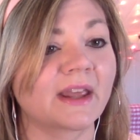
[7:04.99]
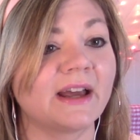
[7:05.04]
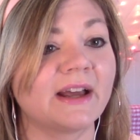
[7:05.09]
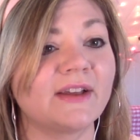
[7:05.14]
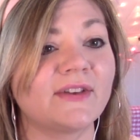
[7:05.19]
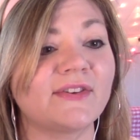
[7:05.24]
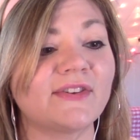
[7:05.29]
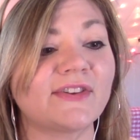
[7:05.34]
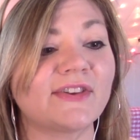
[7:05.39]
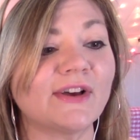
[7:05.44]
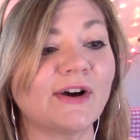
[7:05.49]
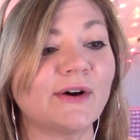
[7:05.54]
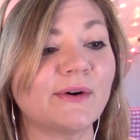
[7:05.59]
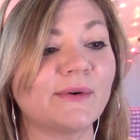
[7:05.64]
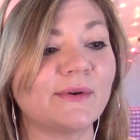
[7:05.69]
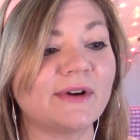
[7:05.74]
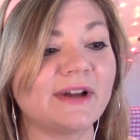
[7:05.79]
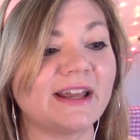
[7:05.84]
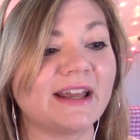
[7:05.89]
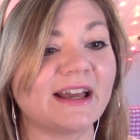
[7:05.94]

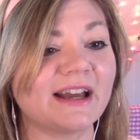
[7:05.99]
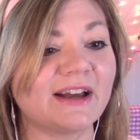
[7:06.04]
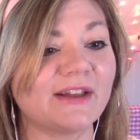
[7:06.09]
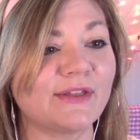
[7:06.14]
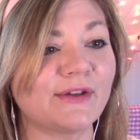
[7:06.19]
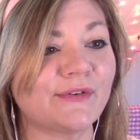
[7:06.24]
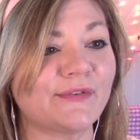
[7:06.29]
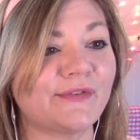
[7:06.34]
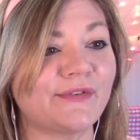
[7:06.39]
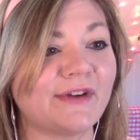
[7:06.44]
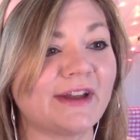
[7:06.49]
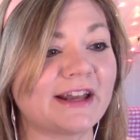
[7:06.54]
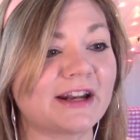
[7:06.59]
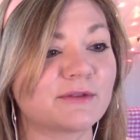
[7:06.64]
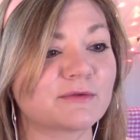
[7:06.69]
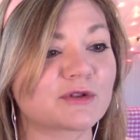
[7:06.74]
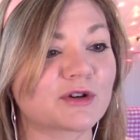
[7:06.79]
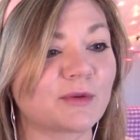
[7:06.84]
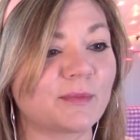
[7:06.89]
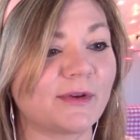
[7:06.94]
So, the
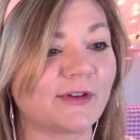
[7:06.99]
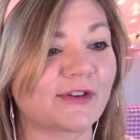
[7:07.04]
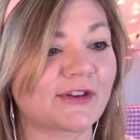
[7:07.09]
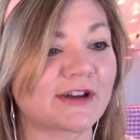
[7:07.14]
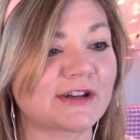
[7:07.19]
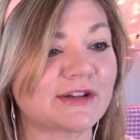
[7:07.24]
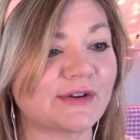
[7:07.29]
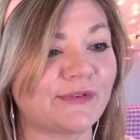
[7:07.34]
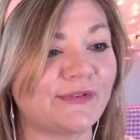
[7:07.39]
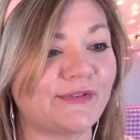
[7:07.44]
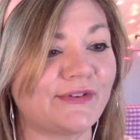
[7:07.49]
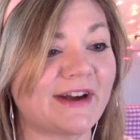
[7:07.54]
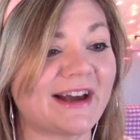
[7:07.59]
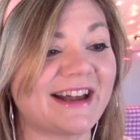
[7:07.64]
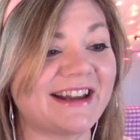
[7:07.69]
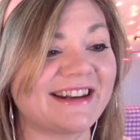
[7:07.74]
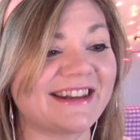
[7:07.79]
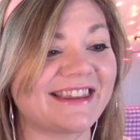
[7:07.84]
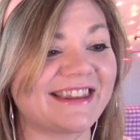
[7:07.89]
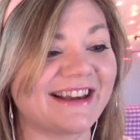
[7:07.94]
Phantom Troupe is going to
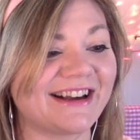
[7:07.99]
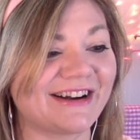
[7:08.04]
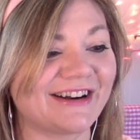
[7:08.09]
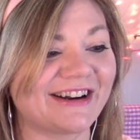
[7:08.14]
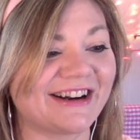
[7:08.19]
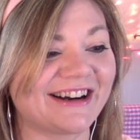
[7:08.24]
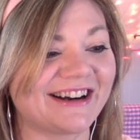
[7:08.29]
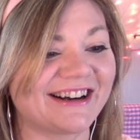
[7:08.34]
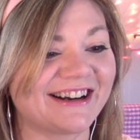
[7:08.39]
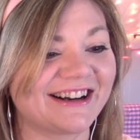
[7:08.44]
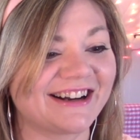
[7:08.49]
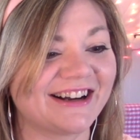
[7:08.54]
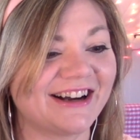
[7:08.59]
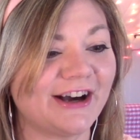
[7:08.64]
defend their